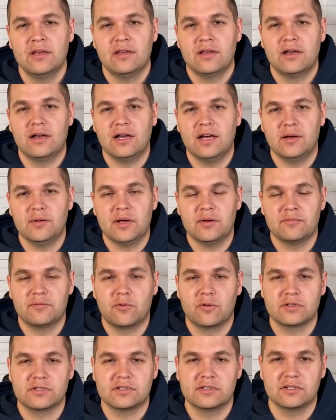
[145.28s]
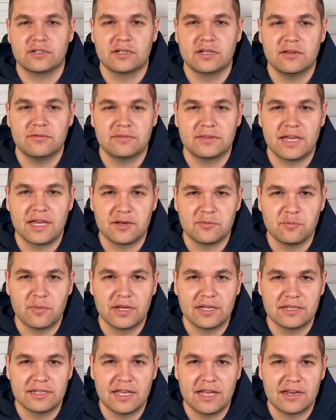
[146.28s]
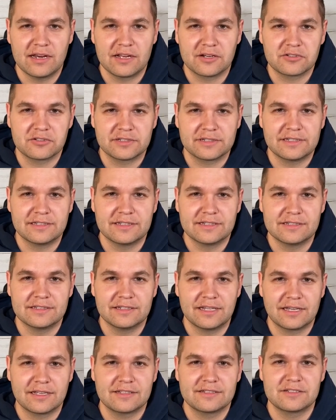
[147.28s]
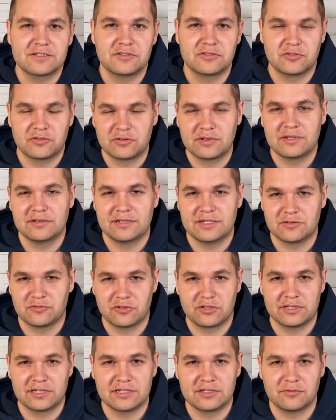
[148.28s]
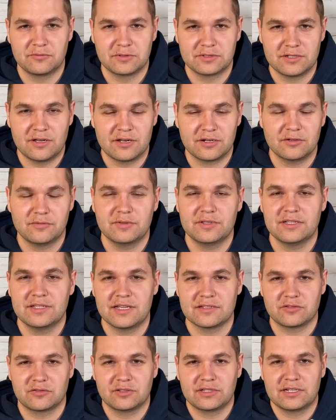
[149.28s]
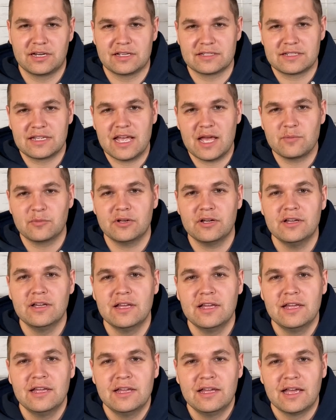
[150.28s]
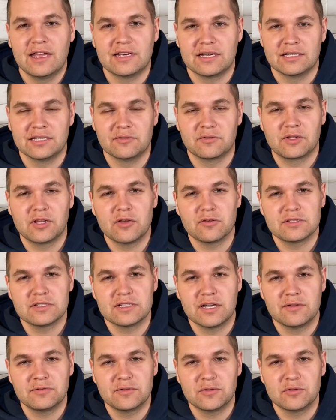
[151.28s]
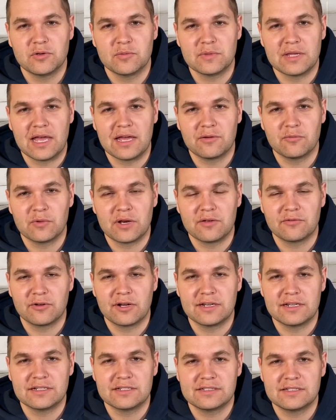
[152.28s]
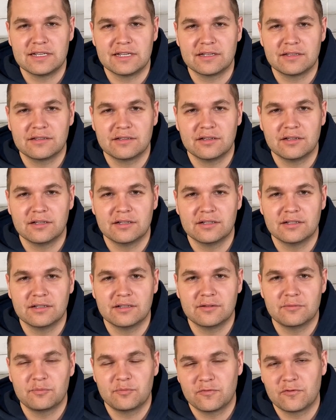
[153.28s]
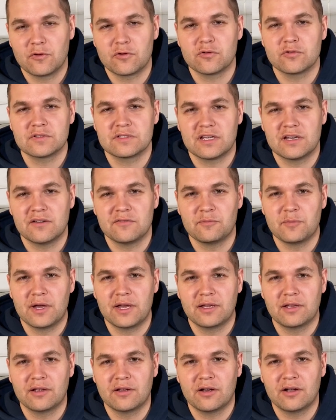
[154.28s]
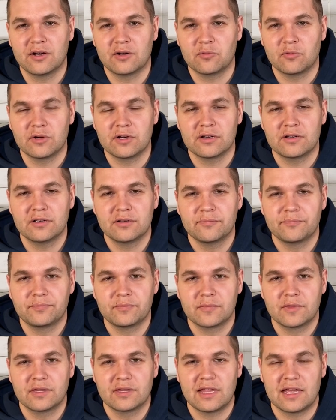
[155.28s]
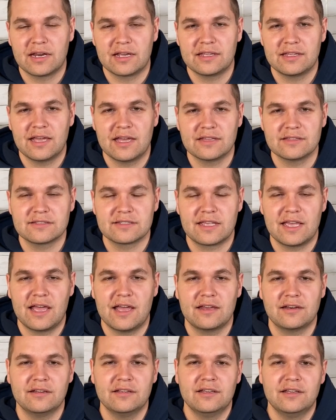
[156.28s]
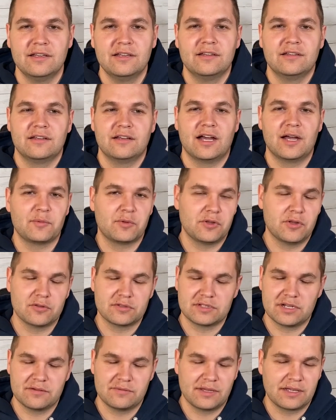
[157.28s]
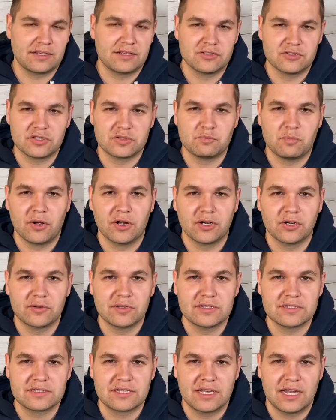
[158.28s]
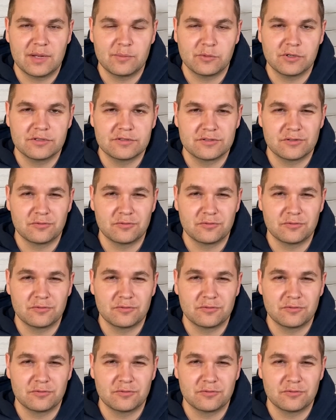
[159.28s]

Uh, I'm fortunate enough that my dad actually likes he's really into photography. He has a really nice camera, and I live close enough to him that whenever I need to take uh, photos of my artwork that I can't scan, I'm close enough I can just borrow his camera.